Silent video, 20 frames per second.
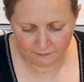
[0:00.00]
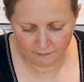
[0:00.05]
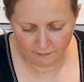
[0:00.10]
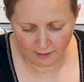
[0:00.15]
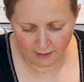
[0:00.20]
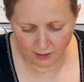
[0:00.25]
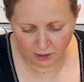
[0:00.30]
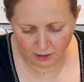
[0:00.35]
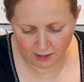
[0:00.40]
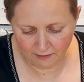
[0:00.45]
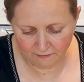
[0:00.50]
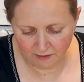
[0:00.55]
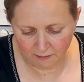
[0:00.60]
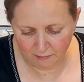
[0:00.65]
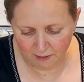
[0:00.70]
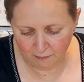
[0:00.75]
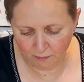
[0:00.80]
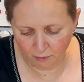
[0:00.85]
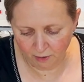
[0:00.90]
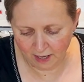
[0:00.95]
I just have to
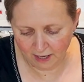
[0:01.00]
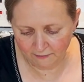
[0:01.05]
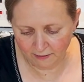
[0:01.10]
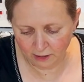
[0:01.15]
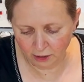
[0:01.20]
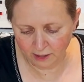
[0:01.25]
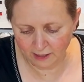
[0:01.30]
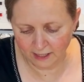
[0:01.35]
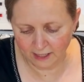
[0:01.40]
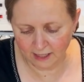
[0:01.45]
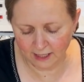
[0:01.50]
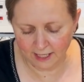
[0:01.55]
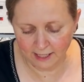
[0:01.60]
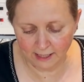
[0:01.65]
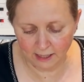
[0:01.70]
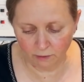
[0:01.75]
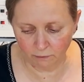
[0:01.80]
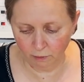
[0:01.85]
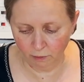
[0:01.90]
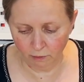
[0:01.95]
be brave and just
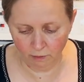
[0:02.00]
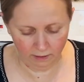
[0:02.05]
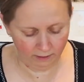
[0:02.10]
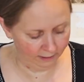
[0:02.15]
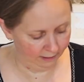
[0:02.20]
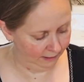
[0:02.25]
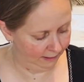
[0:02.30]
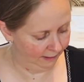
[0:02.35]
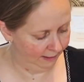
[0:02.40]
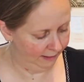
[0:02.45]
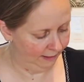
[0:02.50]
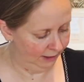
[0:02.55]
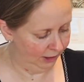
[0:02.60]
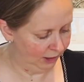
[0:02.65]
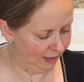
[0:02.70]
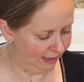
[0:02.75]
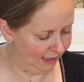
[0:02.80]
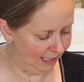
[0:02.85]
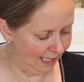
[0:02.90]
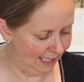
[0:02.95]
slice through.
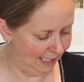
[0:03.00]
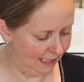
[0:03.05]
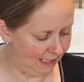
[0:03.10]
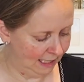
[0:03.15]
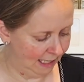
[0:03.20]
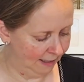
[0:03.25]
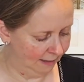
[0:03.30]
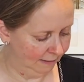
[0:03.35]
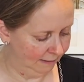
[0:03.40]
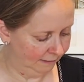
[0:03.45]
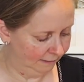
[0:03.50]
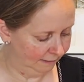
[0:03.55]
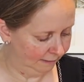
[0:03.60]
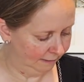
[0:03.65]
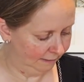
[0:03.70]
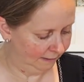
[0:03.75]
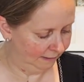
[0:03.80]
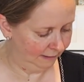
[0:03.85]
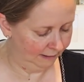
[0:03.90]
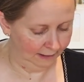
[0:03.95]
Just get it done.
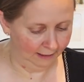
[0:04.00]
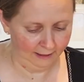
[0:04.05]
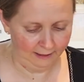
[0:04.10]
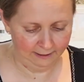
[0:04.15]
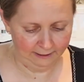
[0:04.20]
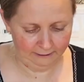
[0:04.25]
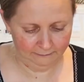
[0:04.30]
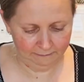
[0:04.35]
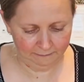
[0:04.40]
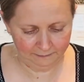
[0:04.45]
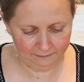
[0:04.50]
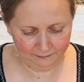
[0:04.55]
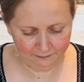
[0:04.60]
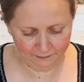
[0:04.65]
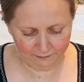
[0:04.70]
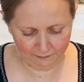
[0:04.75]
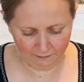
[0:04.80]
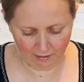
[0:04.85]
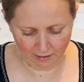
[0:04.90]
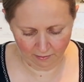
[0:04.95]

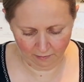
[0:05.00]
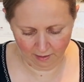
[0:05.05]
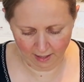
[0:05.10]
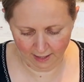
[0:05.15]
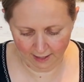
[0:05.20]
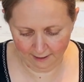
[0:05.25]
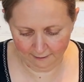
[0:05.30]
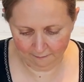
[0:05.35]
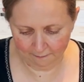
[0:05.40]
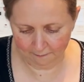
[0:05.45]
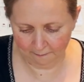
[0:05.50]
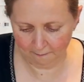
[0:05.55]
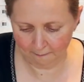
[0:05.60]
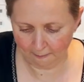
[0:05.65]
Okay.